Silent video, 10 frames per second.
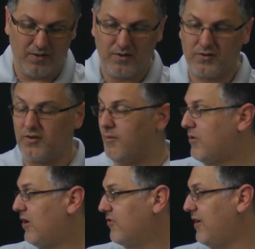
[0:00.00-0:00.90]
Because I'm
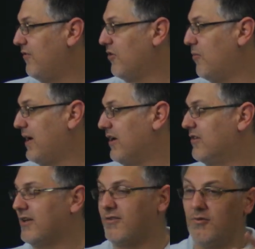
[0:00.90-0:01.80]
constantly having to go back and
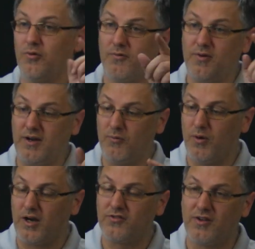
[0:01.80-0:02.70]
click through and find
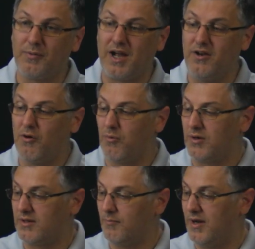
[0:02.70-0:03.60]
what, because I'm like, I know I
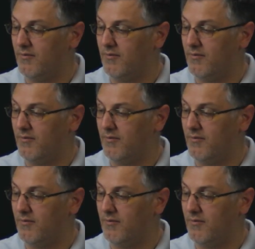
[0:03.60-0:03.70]
made a